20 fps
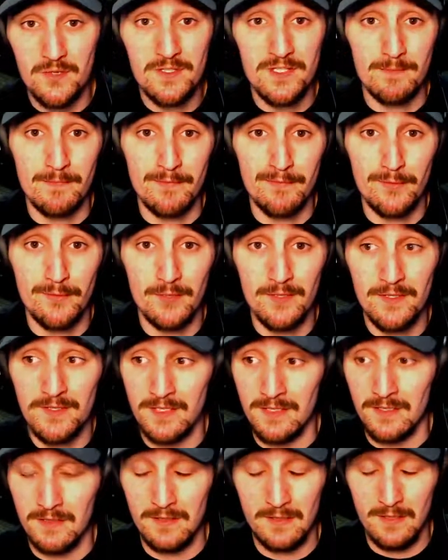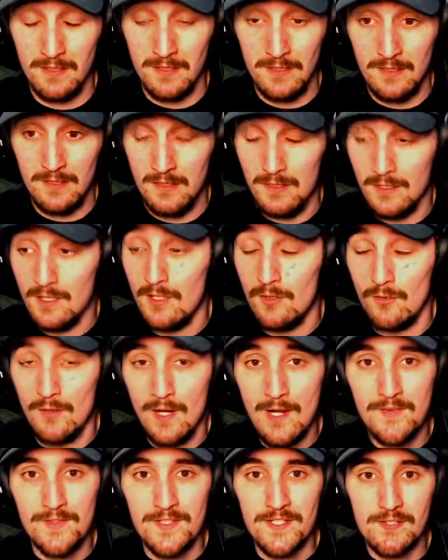them before, then
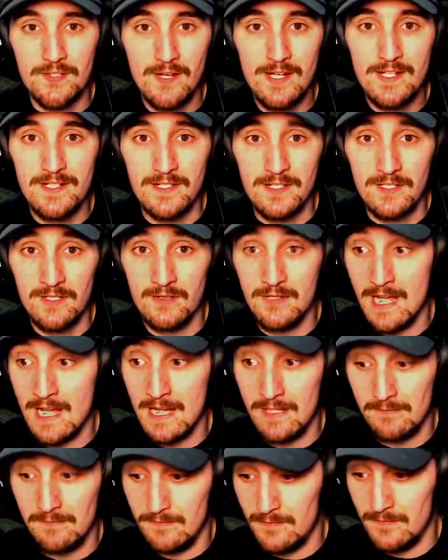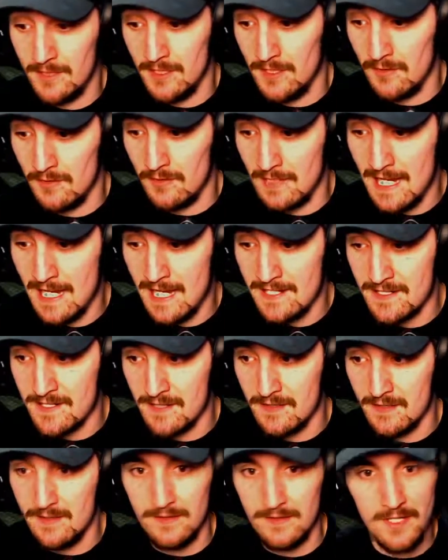wow, that's crazy. You got, you know,
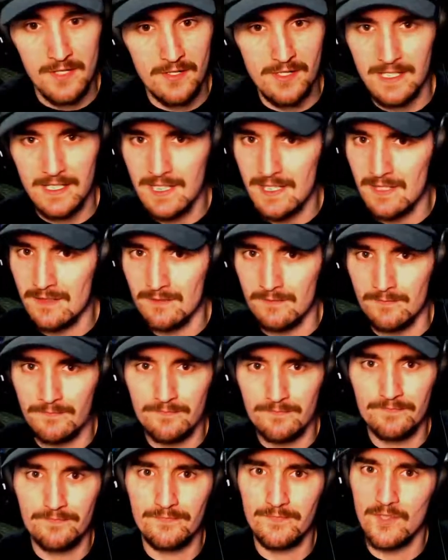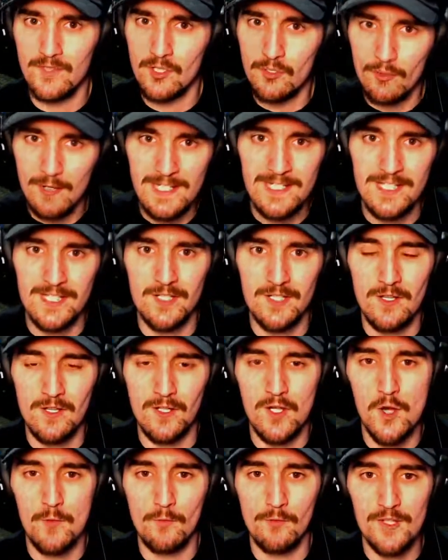guys not only hitting crazy long
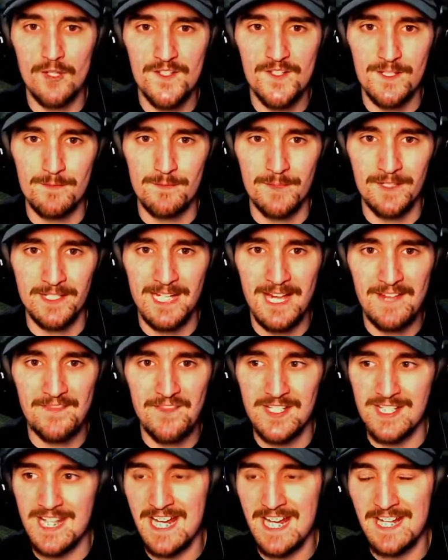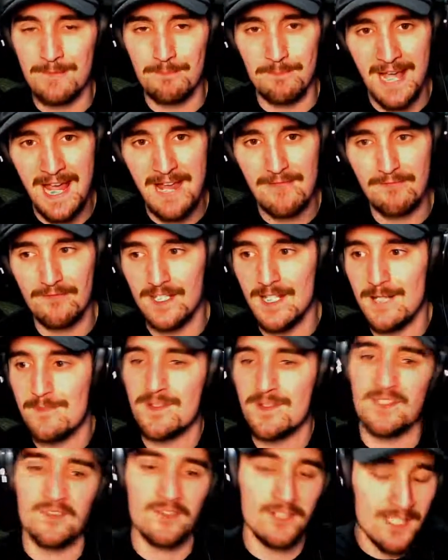home runs, but they got these added bat
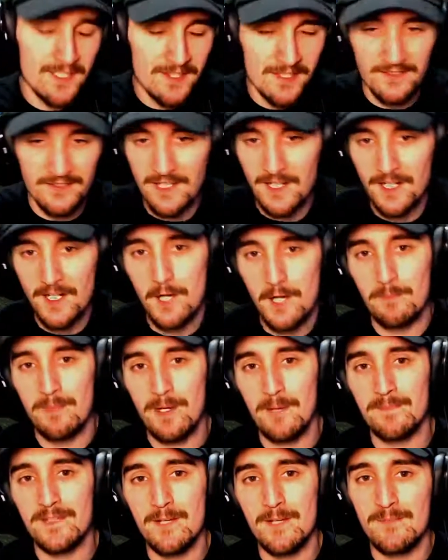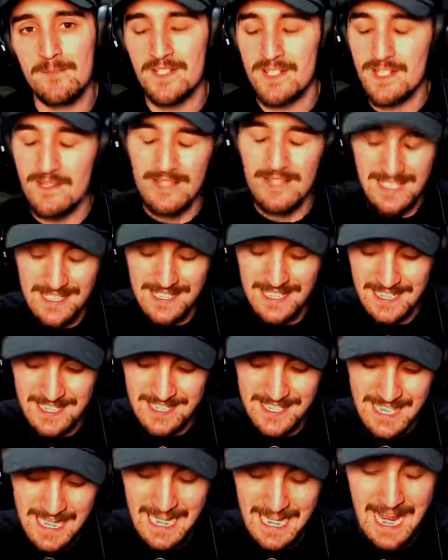flips and they're getting the dugout pumped up and stuff.
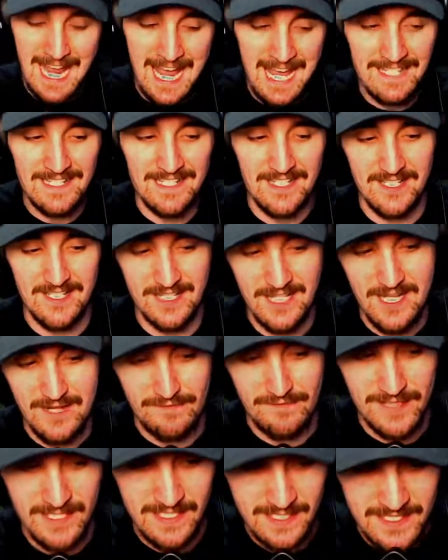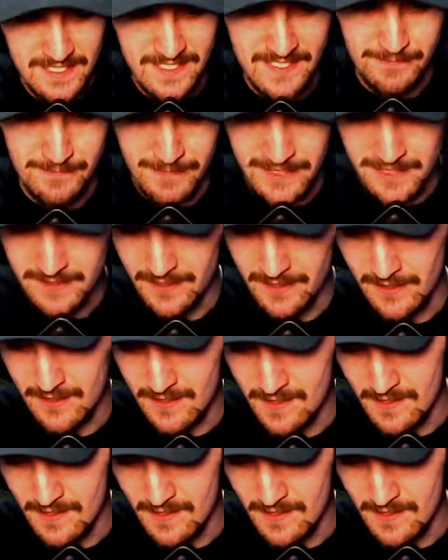It's that added stuff that needs to be there.